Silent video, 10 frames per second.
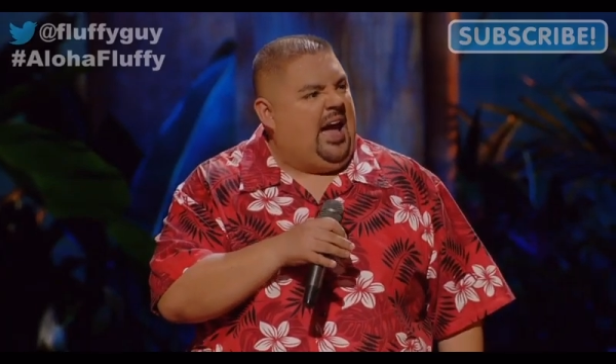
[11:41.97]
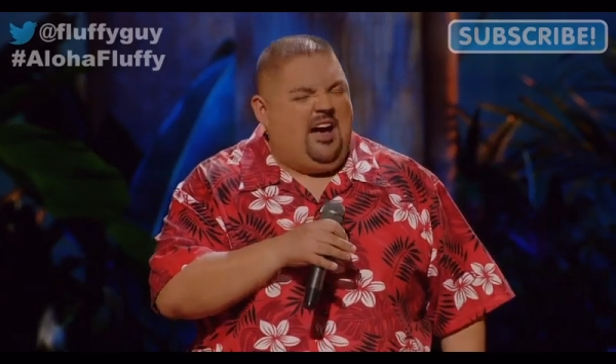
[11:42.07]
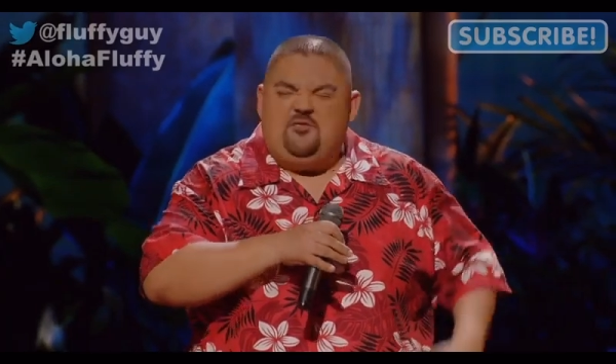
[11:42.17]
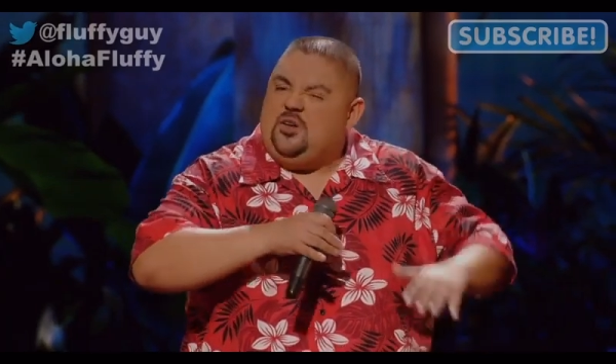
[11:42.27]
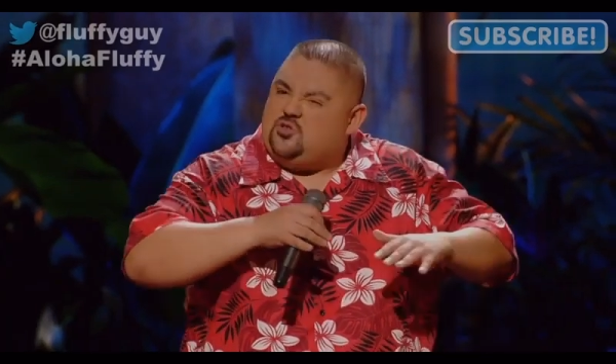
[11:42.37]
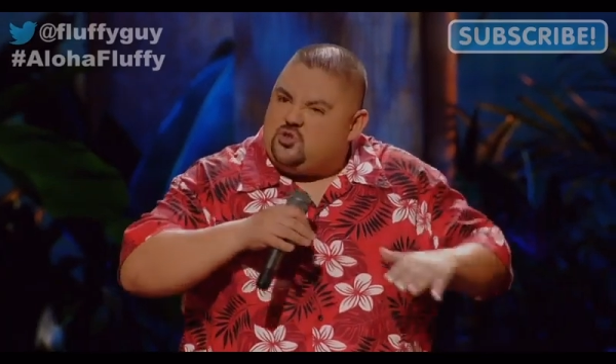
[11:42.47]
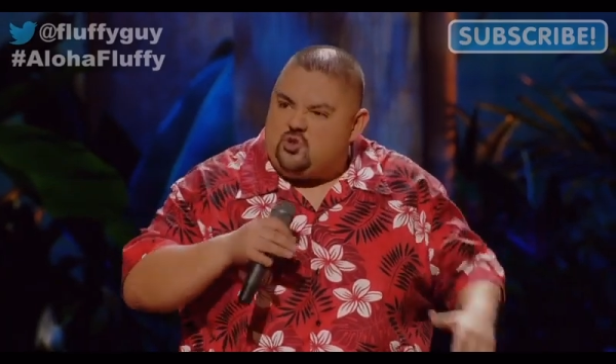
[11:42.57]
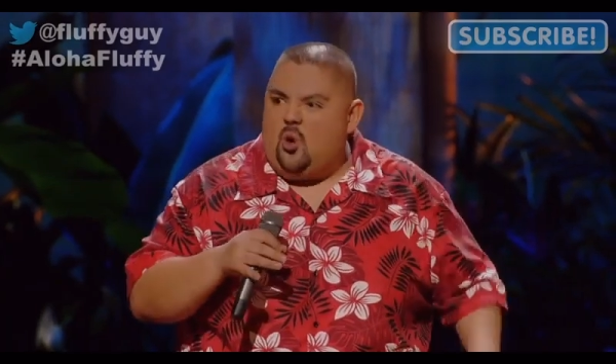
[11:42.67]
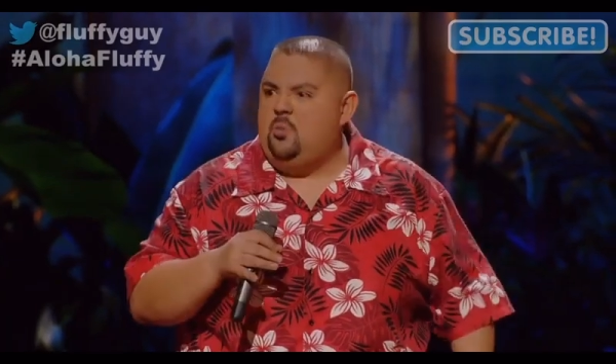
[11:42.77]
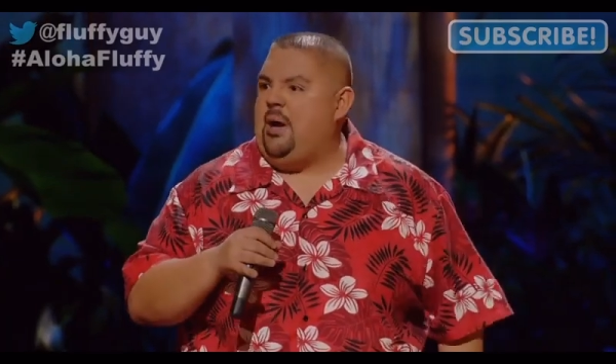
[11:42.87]
I felt
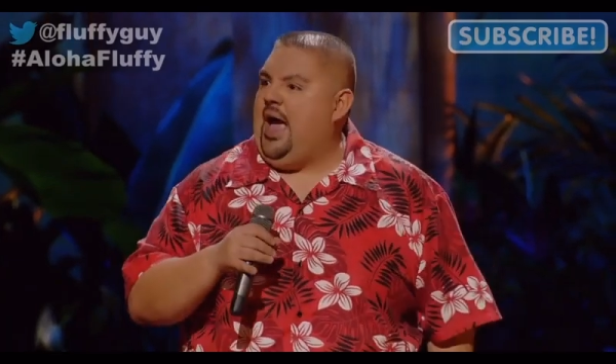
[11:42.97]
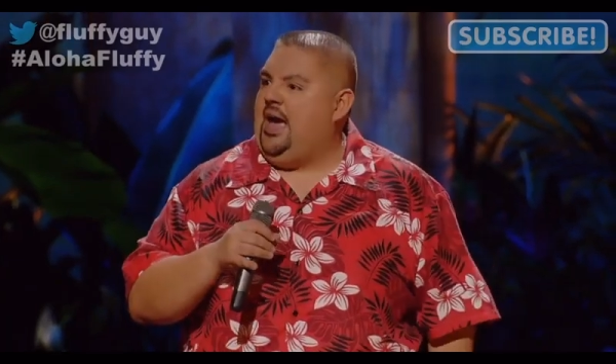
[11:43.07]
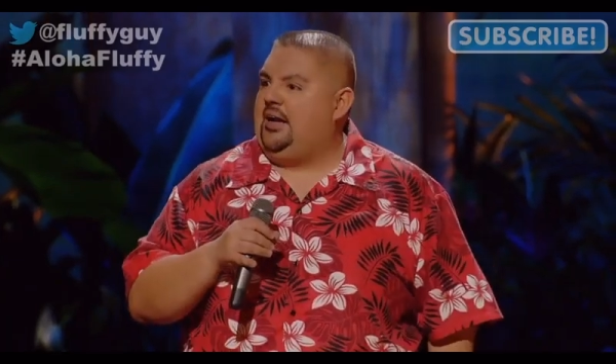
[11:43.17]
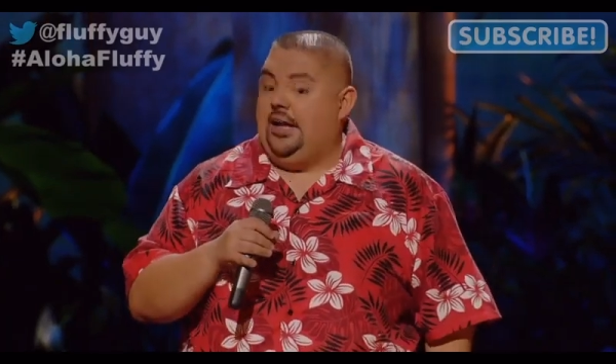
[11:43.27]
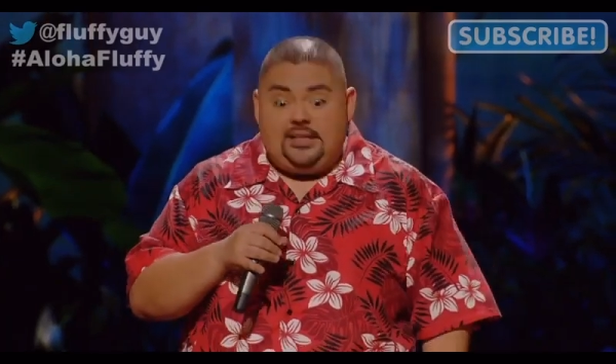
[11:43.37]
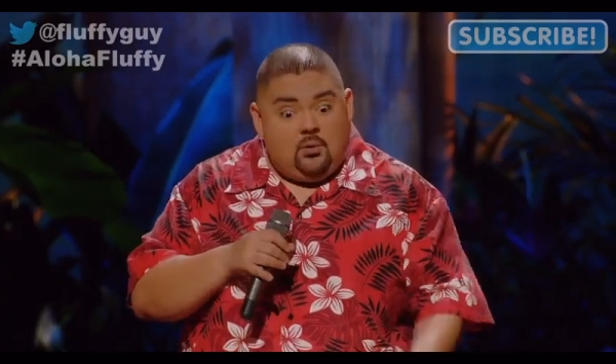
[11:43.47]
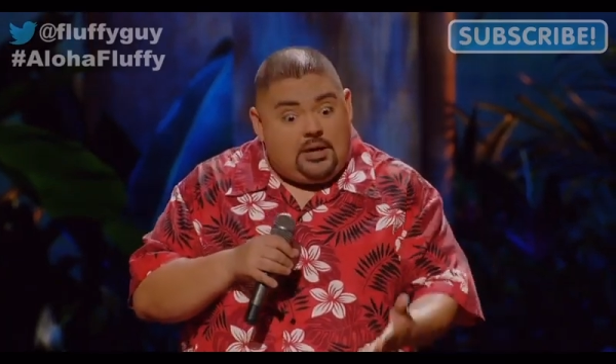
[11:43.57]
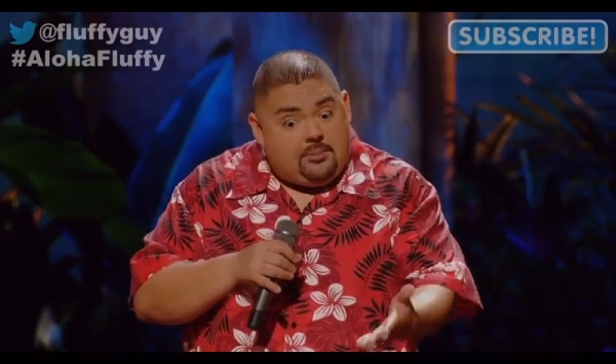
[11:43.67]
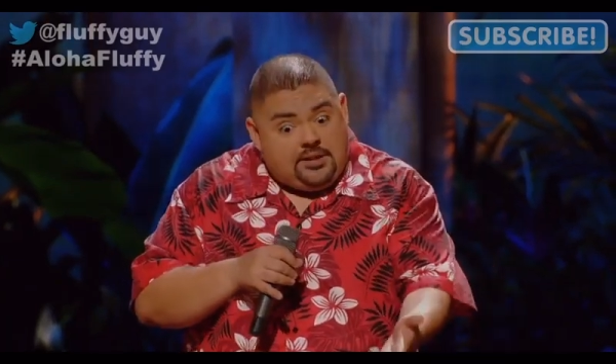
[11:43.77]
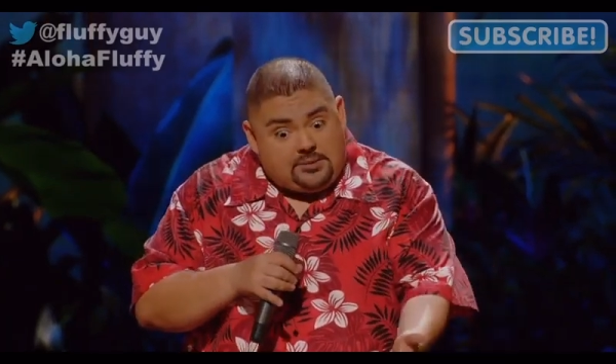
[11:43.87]
so bad. And then
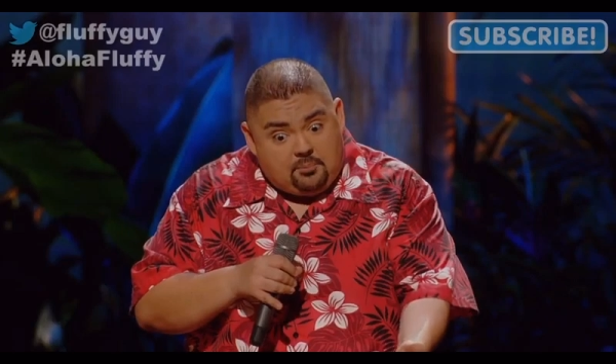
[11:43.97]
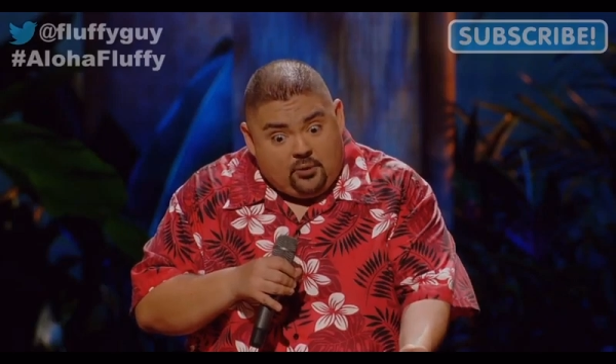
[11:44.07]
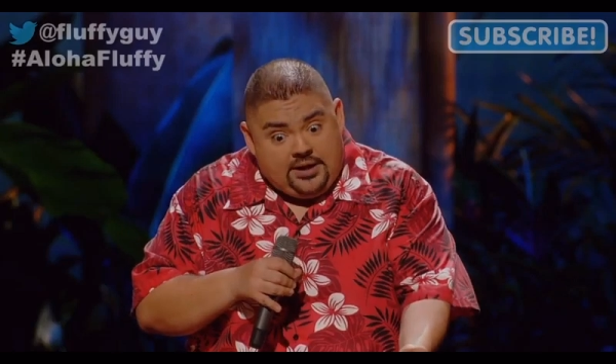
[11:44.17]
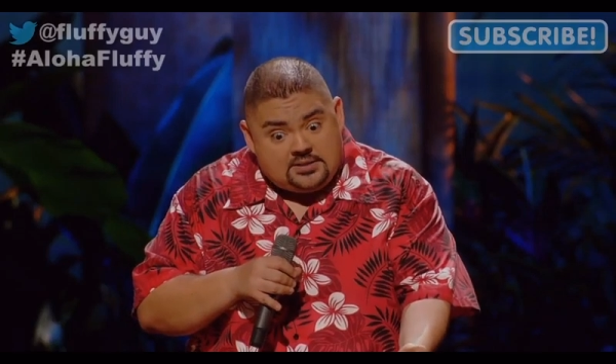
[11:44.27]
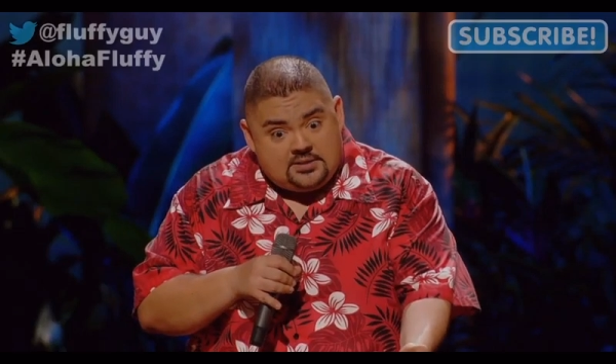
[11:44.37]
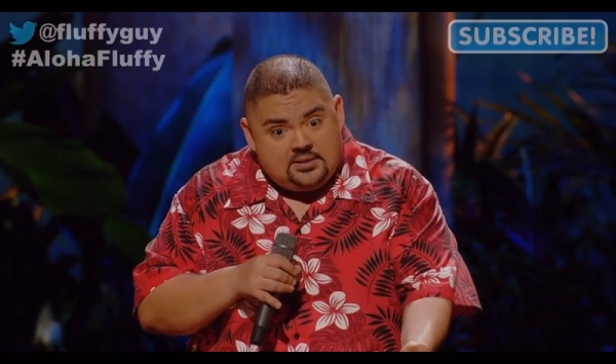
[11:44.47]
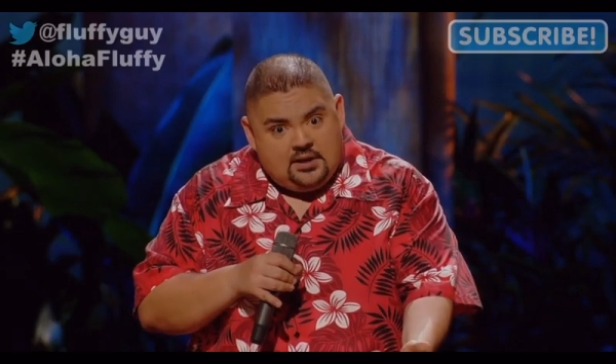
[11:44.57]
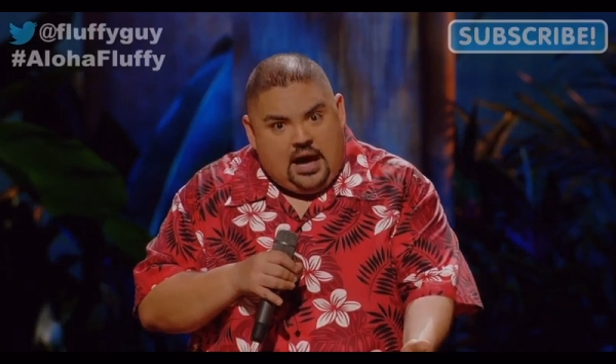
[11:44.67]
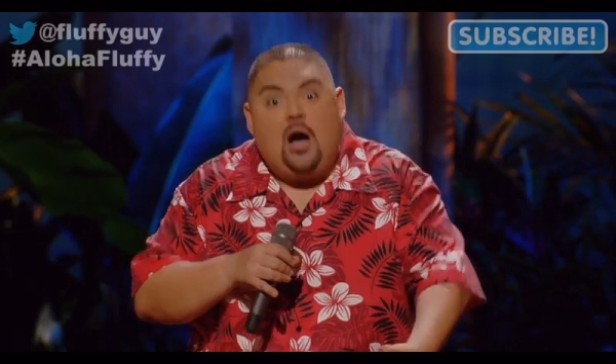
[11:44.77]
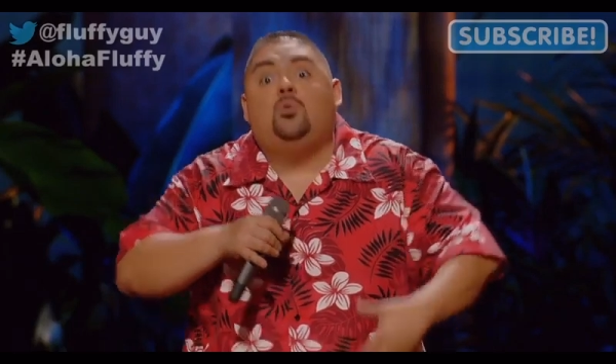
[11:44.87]
when I met the prince,
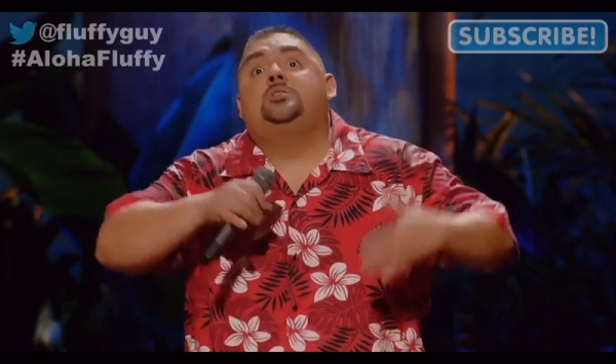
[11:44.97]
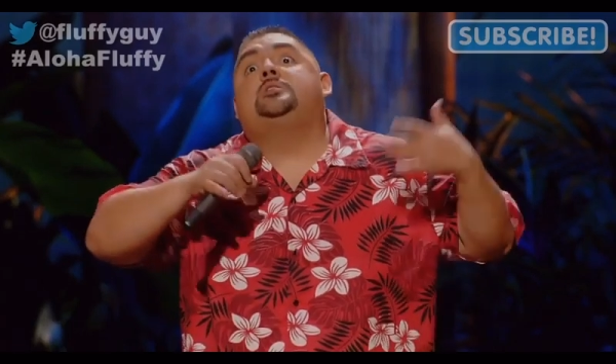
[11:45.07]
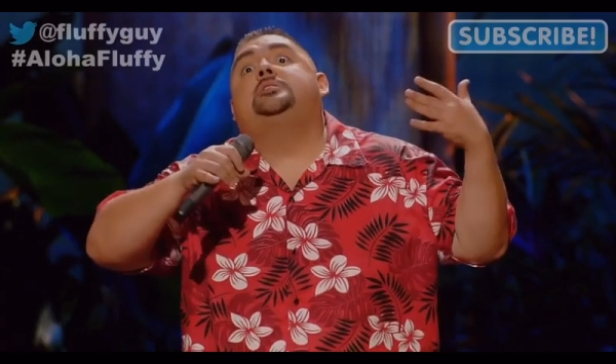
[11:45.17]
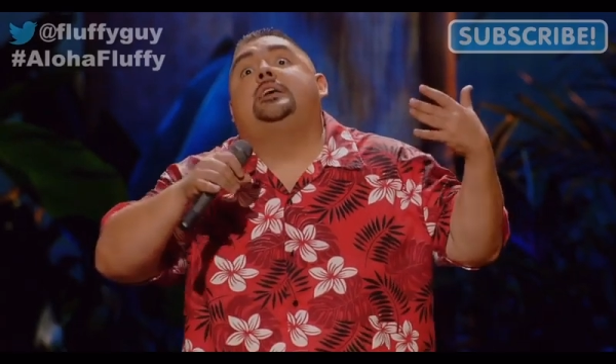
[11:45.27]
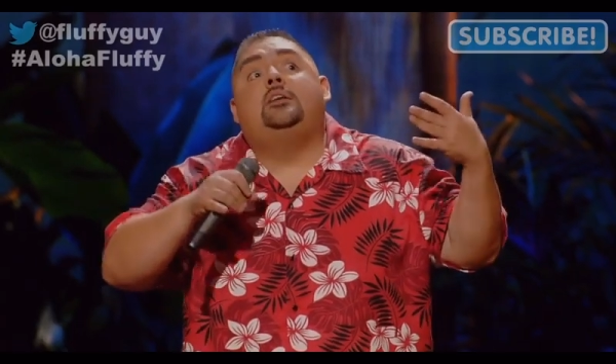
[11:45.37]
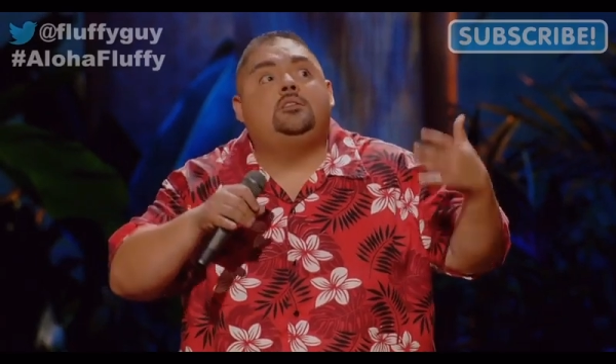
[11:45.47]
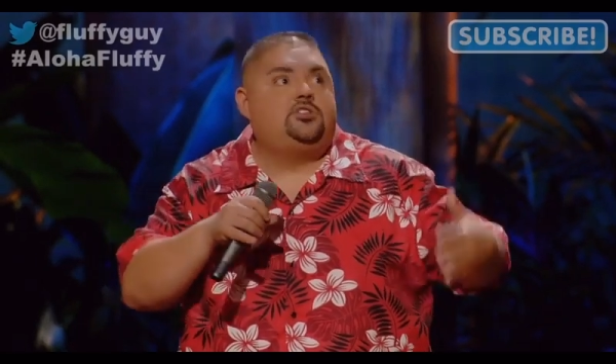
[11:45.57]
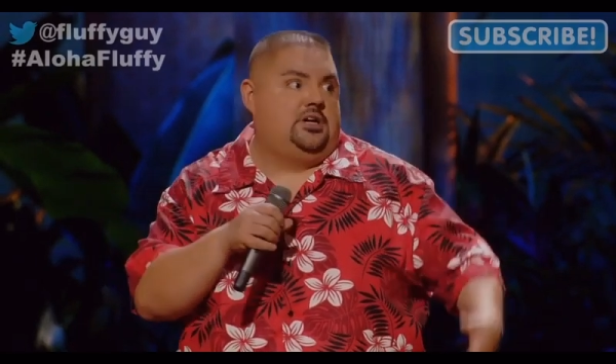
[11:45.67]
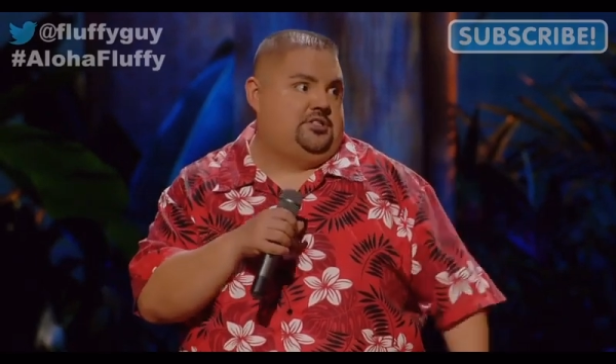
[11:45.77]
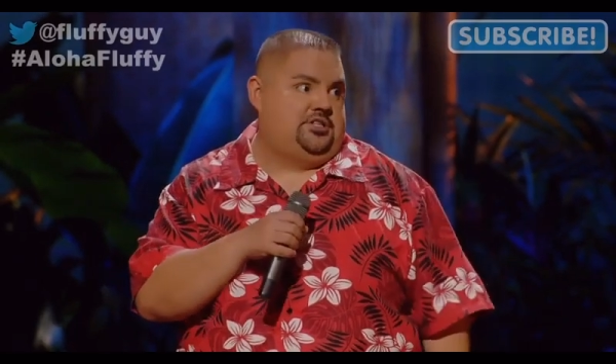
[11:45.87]
I was still
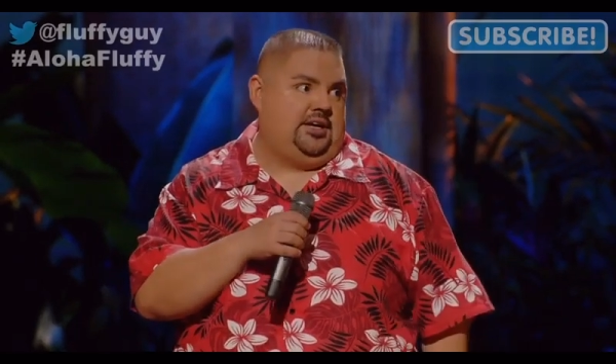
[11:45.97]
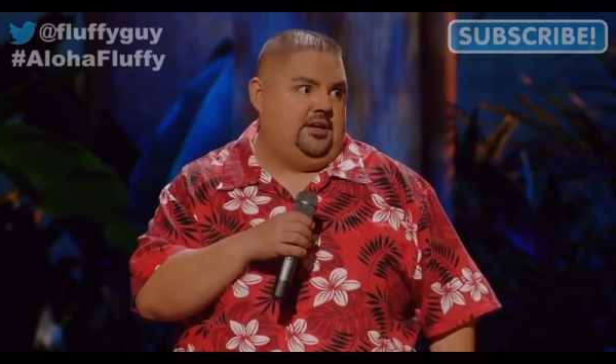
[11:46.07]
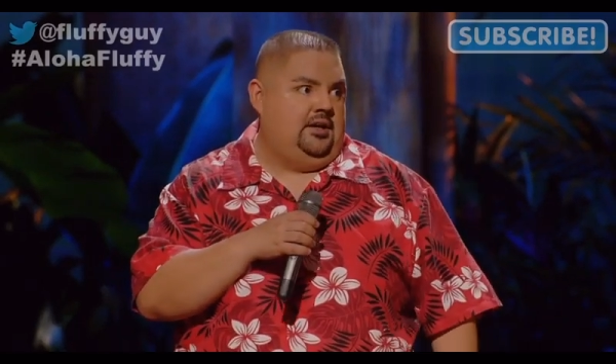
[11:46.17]
judging.